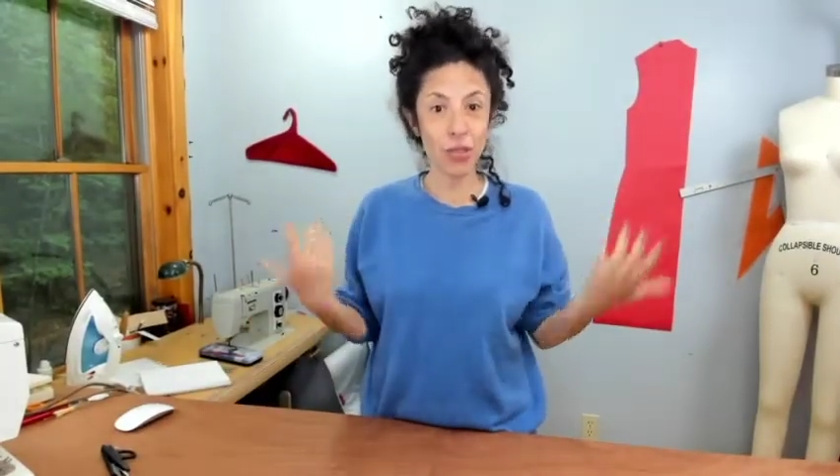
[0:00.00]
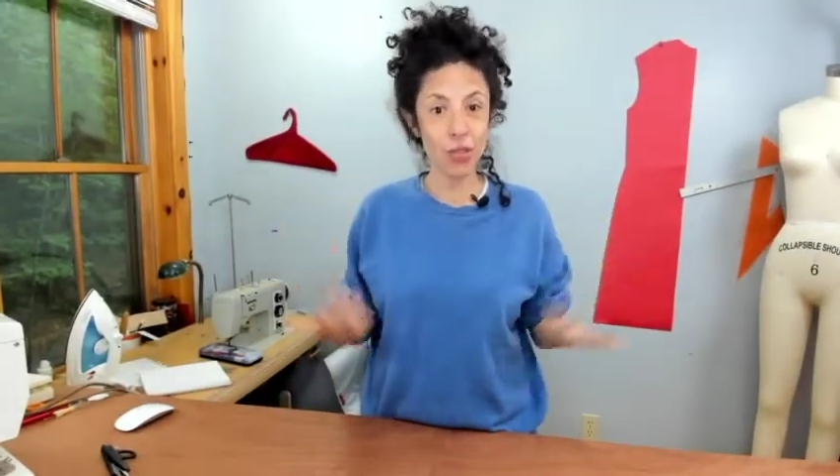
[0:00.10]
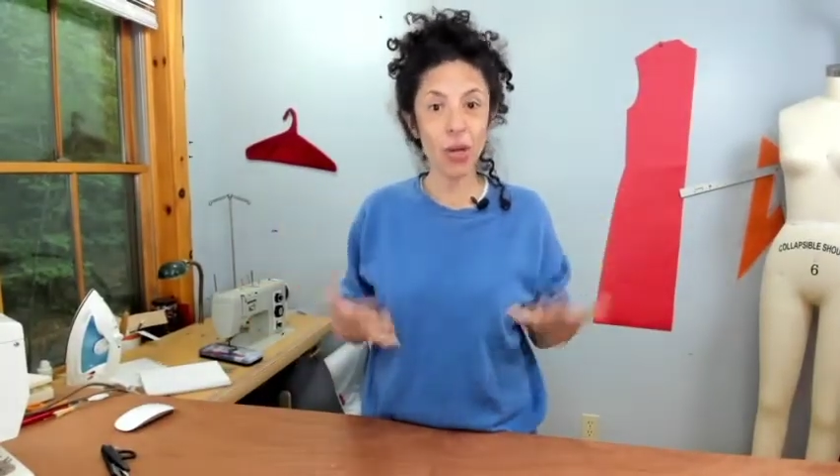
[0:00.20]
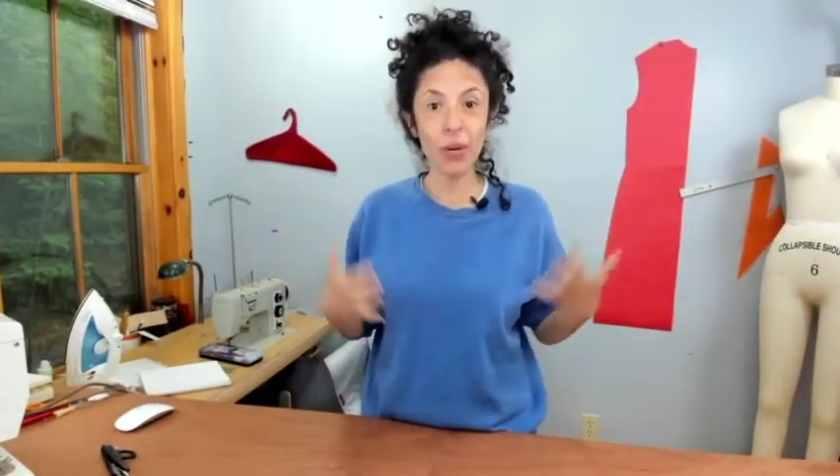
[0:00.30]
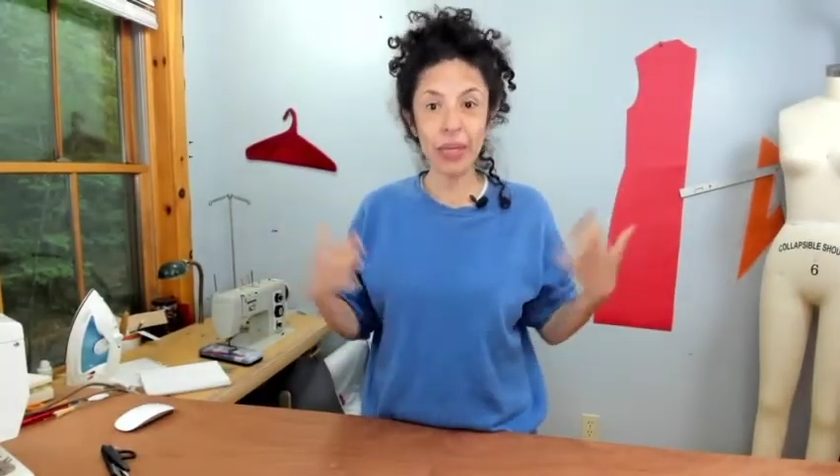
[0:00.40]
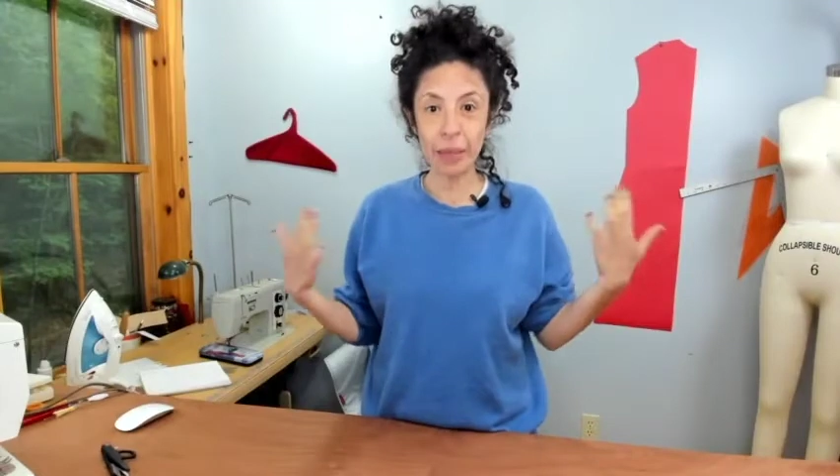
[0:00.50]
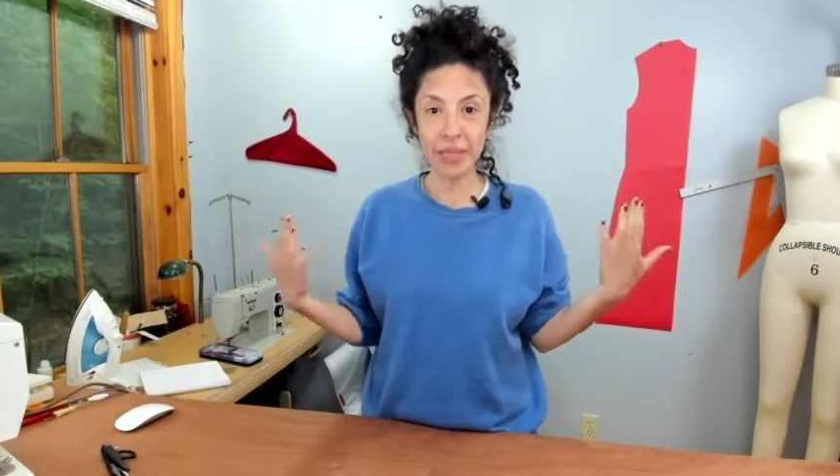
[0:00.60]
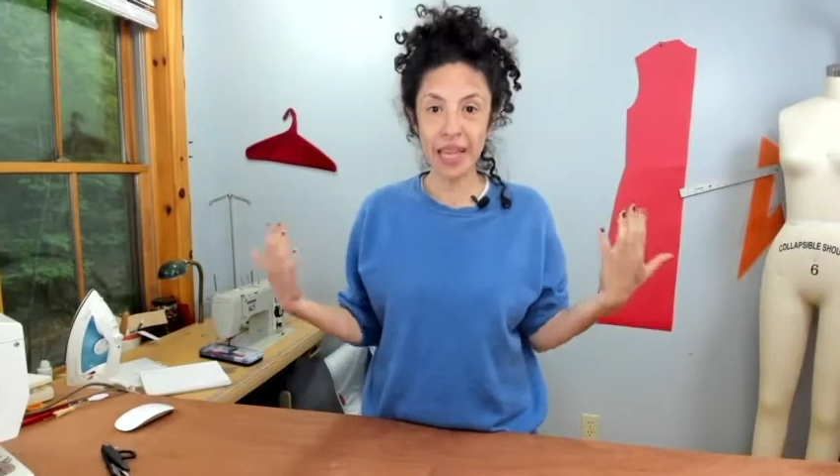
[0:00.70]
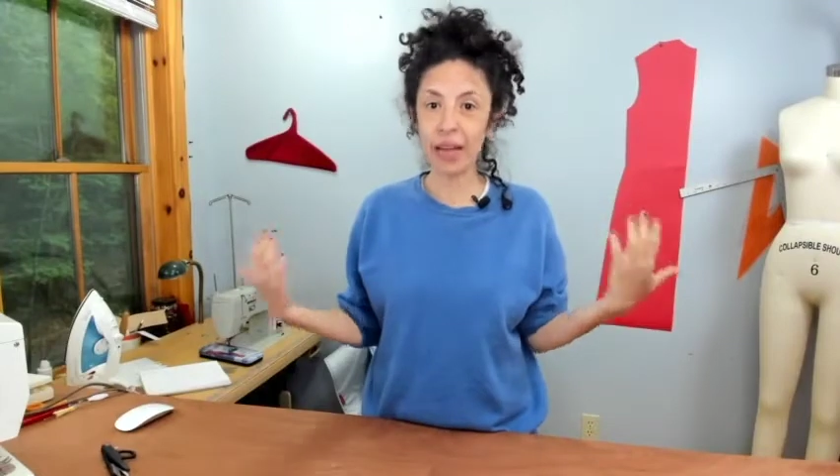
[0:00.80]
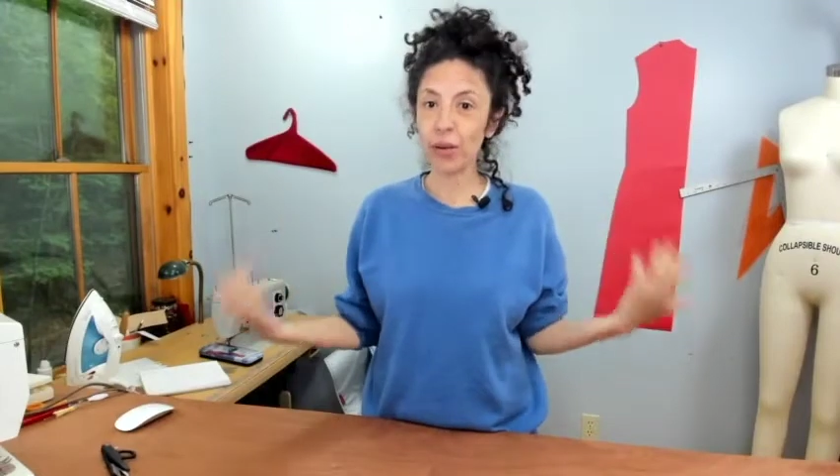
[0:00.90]
sew and
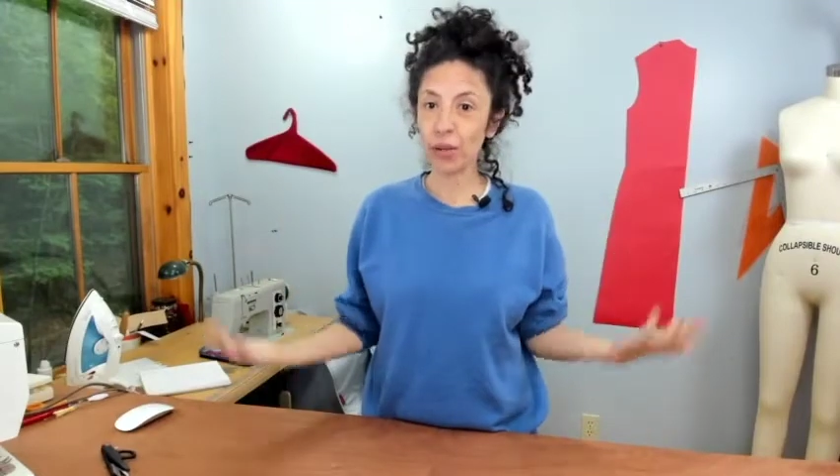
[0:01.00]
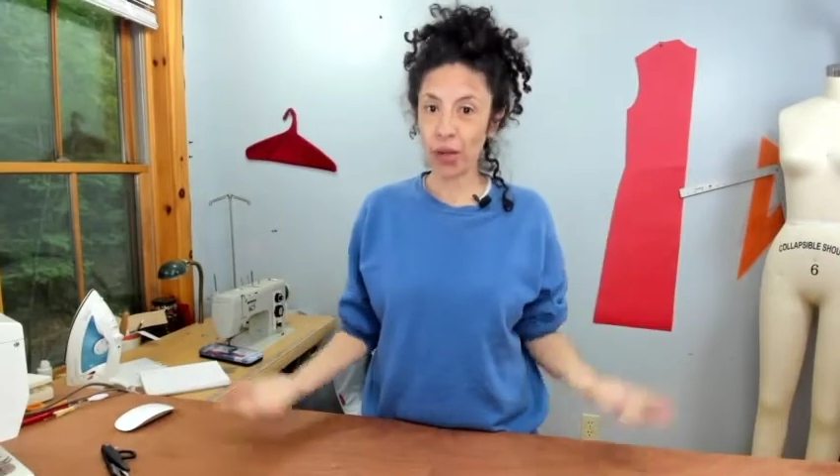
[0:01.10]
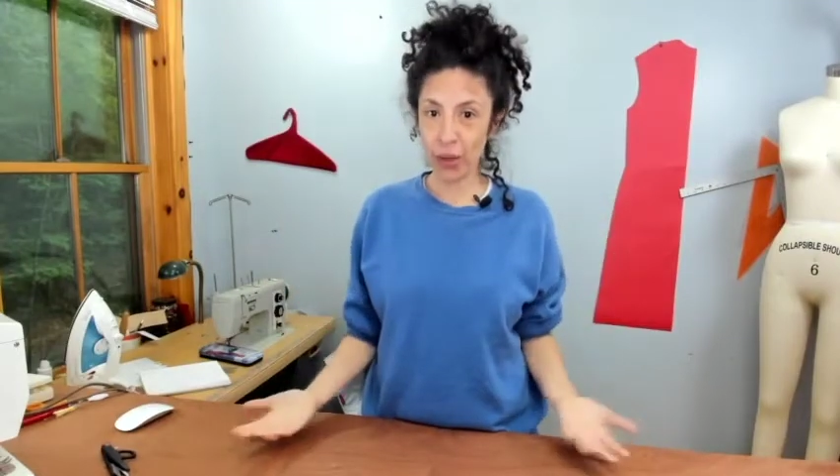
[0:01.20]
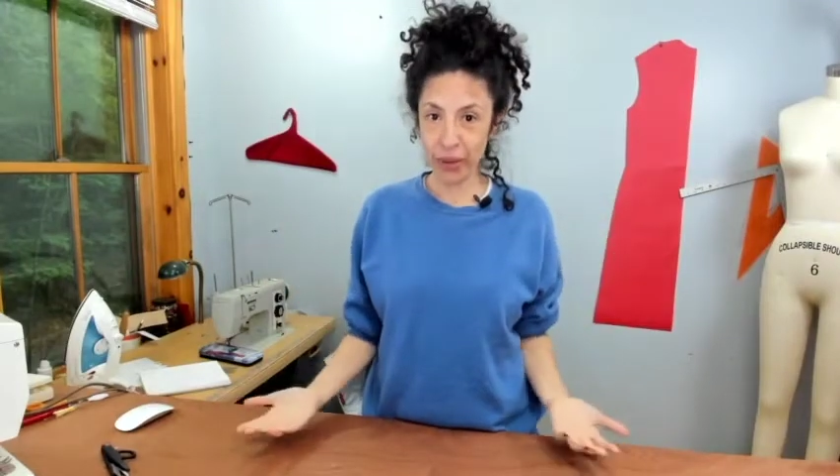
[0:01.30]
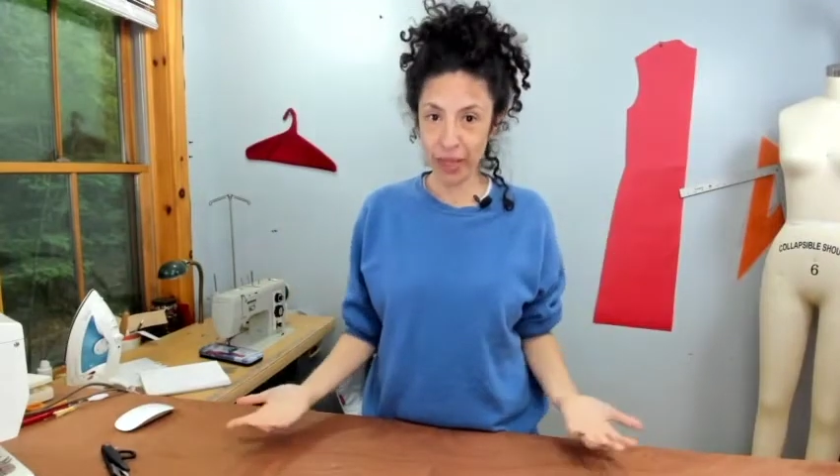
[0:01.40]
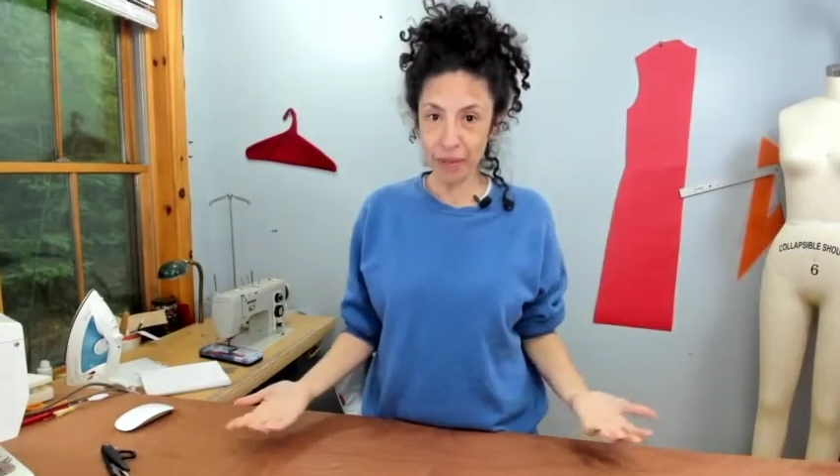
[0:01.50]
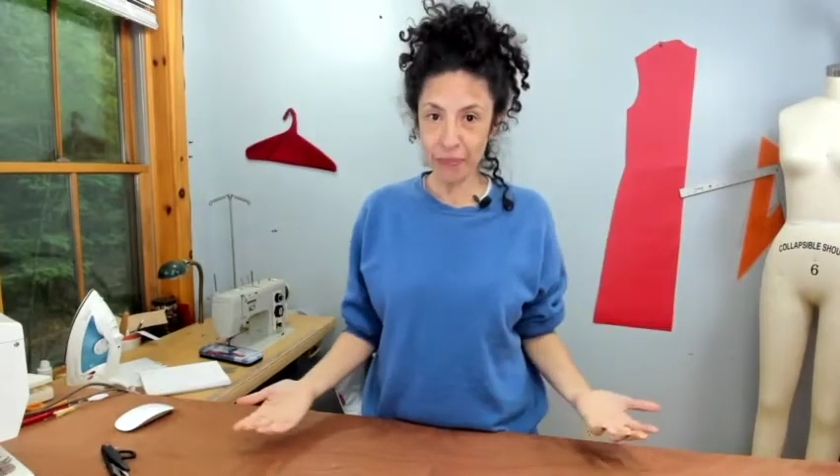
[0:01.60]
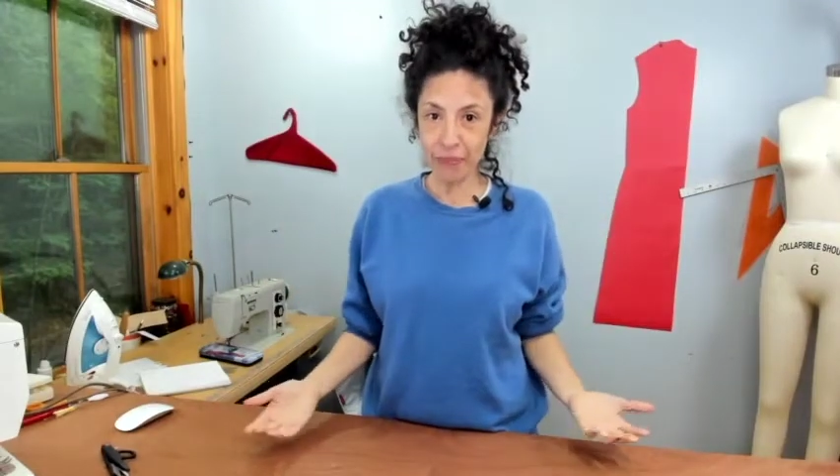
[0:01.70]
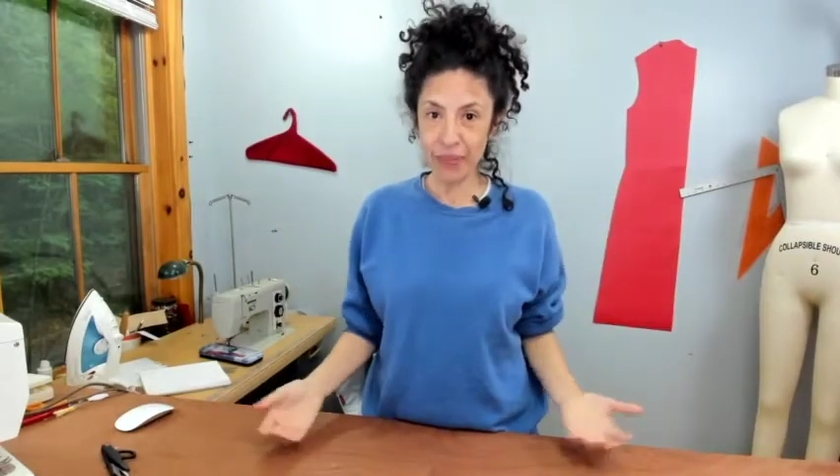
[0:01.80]
upcycle clothing